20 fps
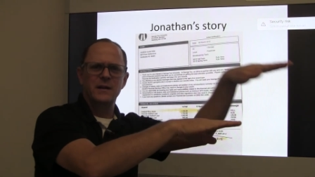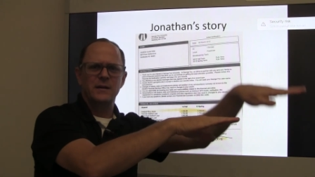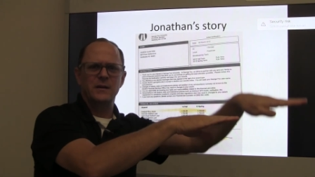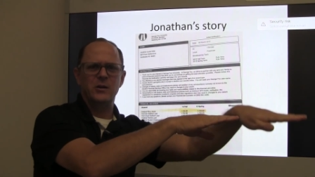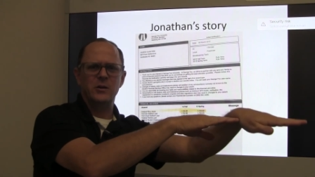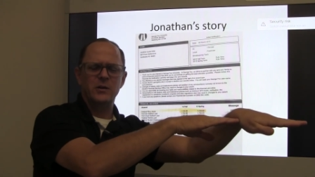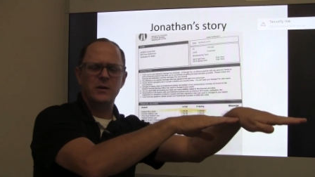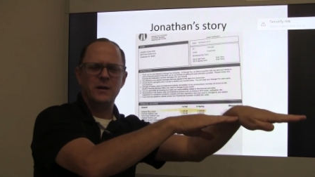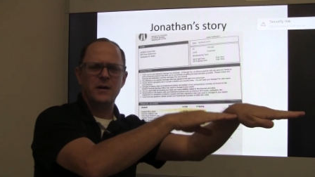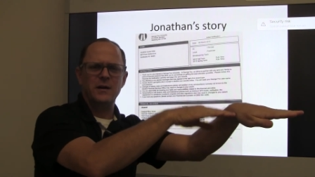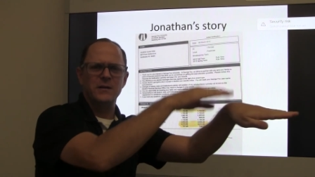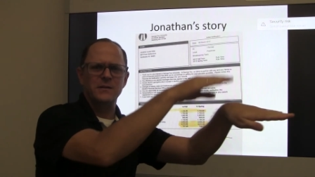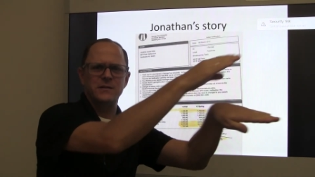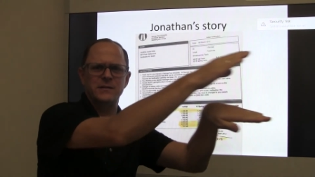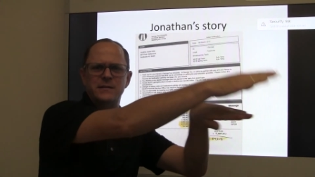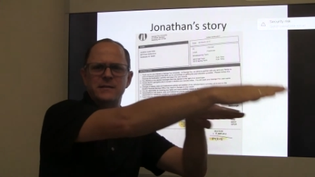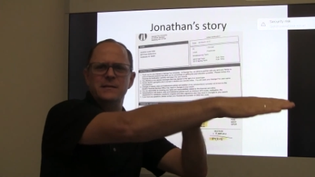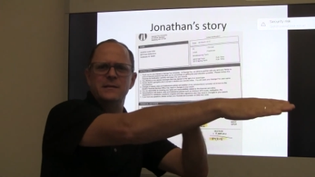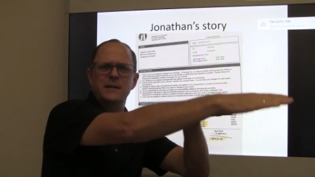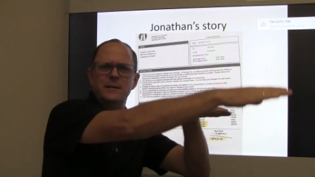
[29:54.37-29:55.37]
go to college,
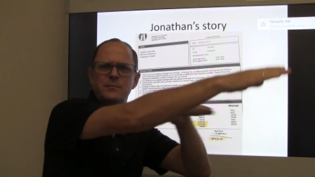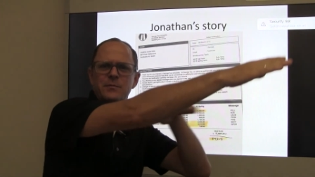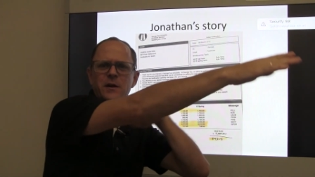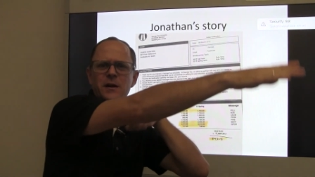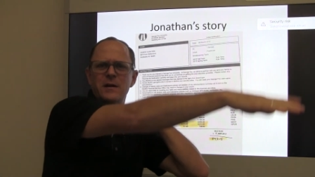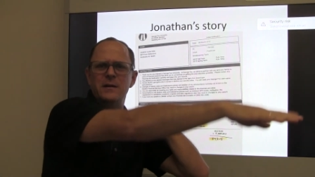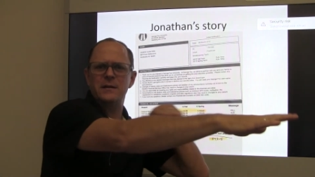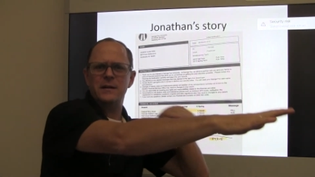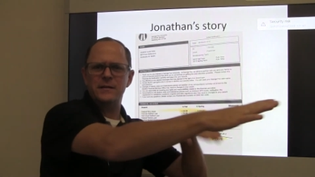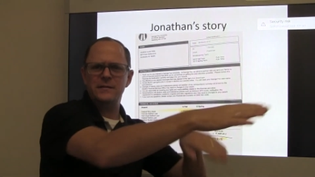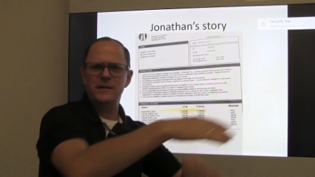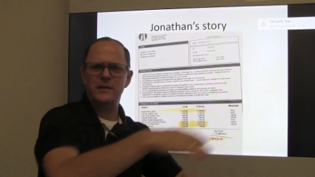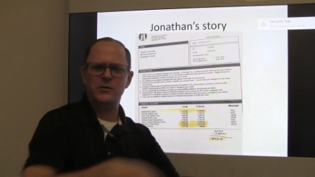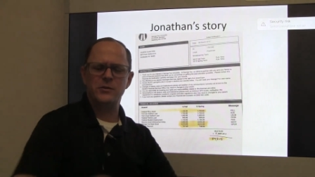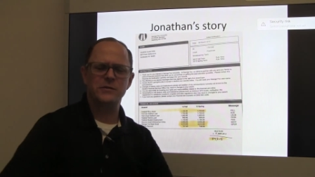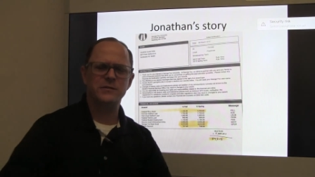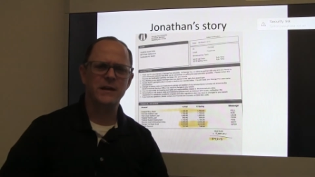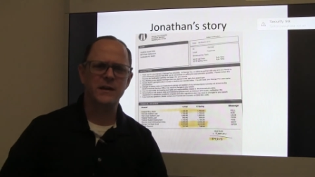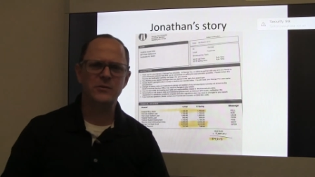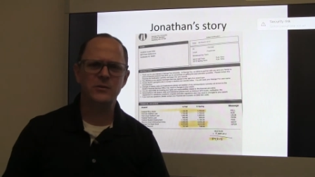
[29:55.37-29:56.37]
leapfrog, et
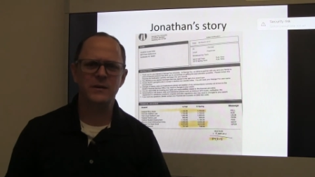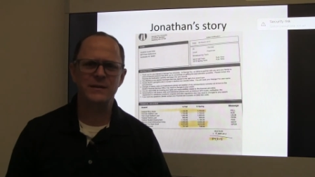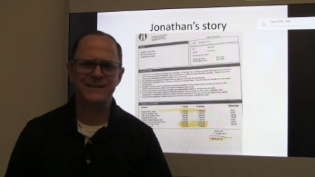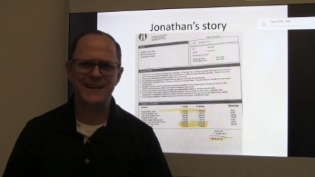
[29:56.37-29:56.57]
cetera, et cetera.